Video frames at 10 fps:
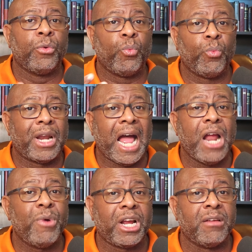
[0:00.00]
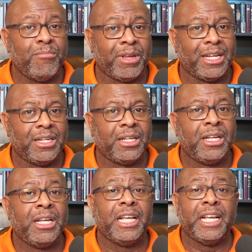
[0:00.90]
What I recommend
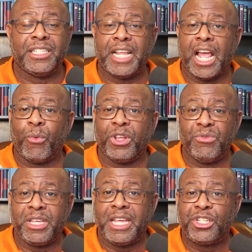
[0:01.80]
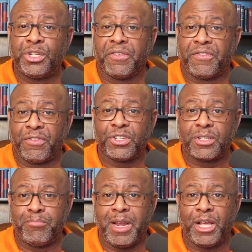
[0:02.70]
is that when you get your
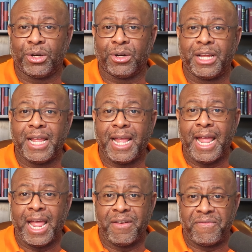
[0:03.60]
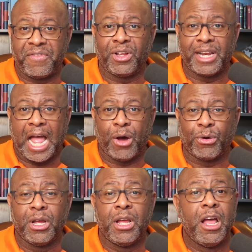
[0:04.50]
first mailer and fill it
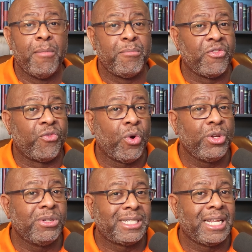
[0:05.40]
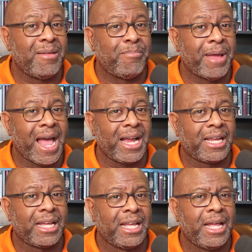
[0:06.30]
out, before you send it
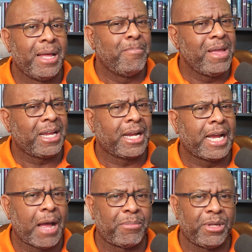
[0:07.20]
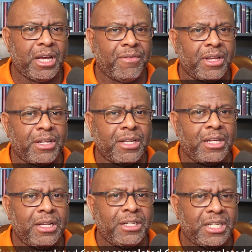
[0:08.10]
back, make a copy of it.
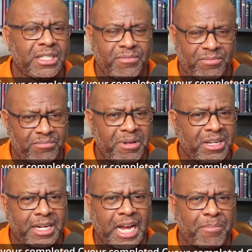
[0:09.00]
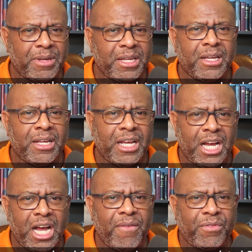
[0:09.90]
Just make a copy
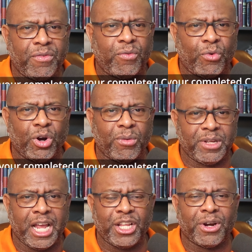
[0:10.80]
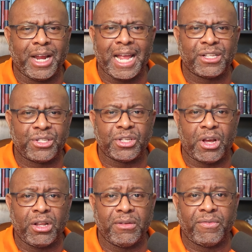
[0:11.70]
of the form and your answers
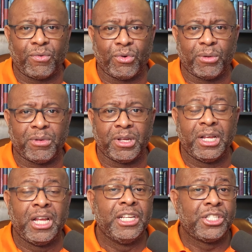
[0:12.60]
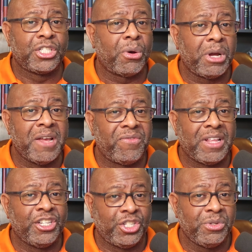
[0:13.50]
on the form. So if
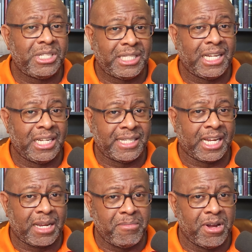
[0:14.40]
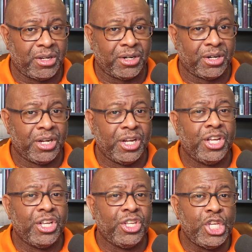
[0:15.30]
they do send a second mailer,
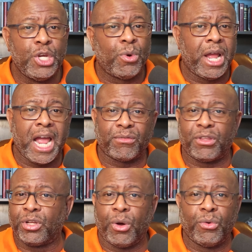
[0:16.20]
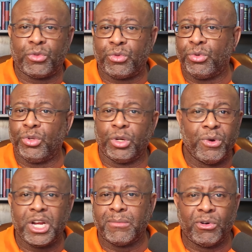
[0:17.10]
you won't have to go through the
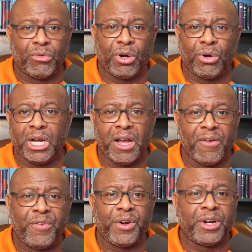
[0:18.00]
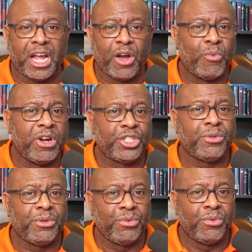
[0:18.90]
rigmarole of figuring out what
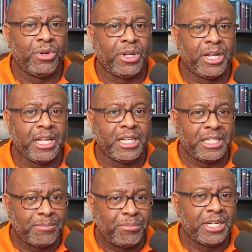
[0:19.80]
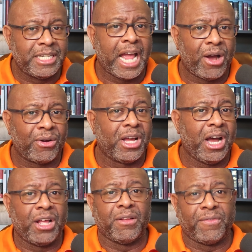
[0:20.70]
you put down
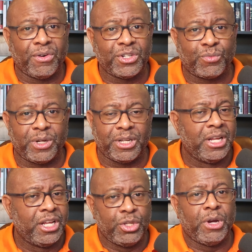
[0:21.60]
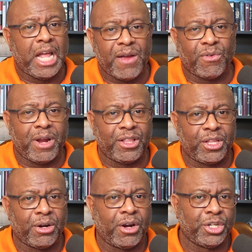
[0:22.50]
on the first one. You'll have it right
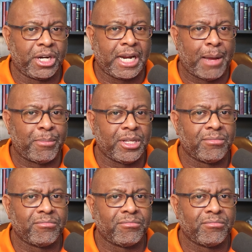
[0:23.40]
there on your copy.